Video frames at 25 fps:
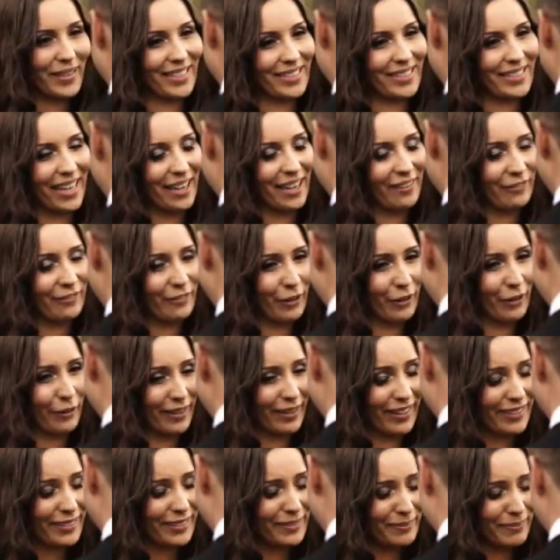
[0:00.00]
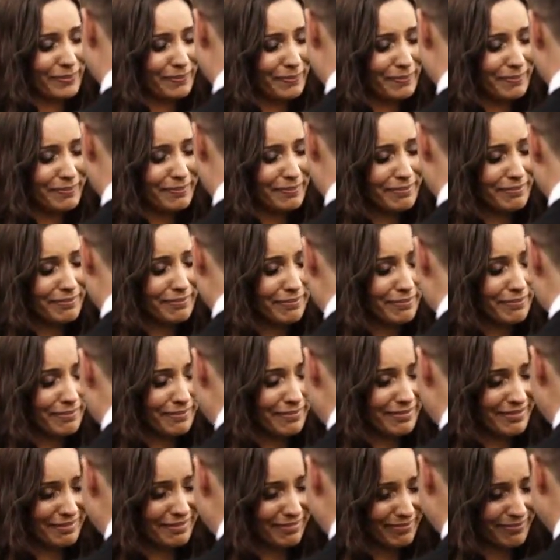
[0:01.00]
special person
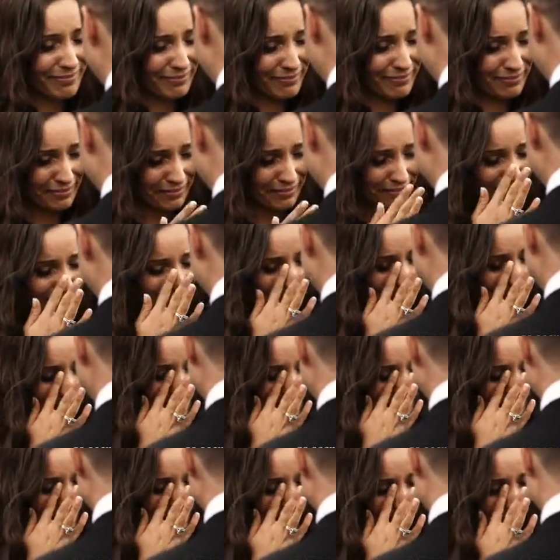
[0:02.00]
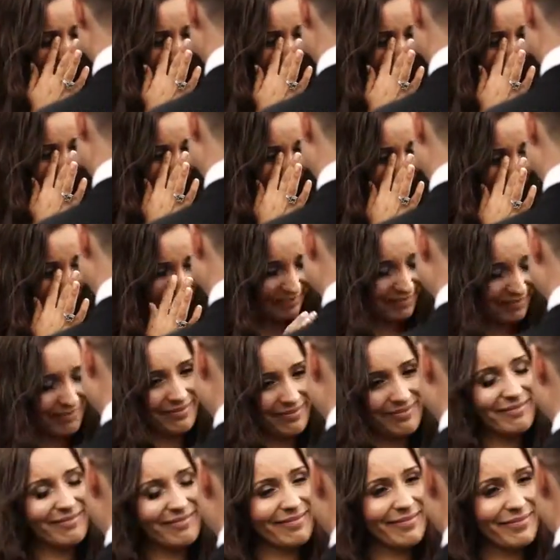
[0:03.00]
thought of them when they met or what their first
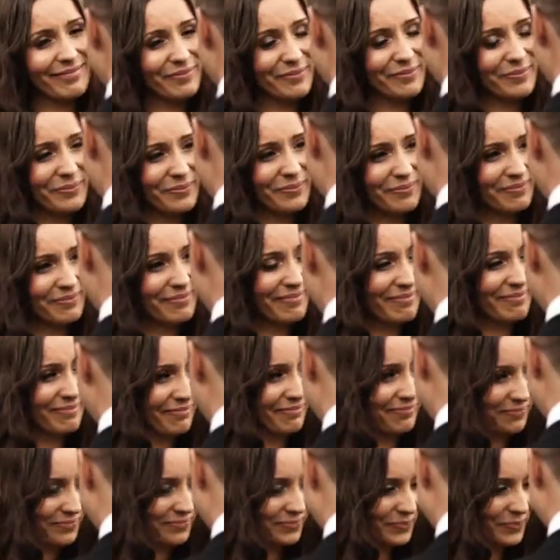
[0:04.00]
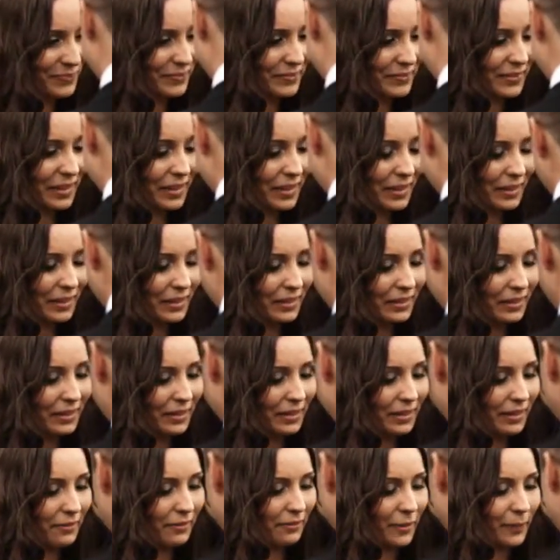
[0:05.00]
impression was, but they're hearing it for the
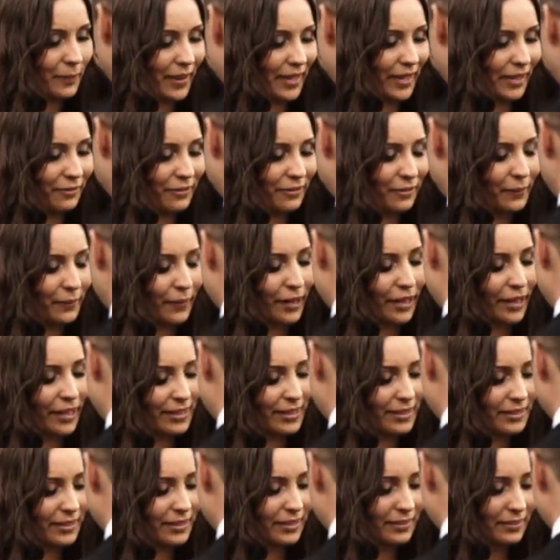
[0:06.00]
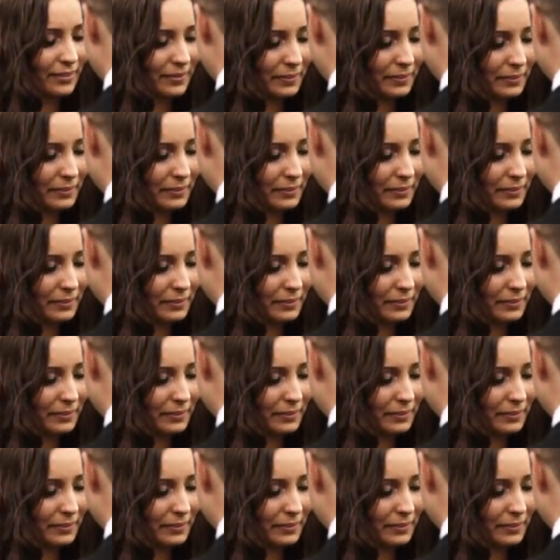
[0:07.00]
first time on the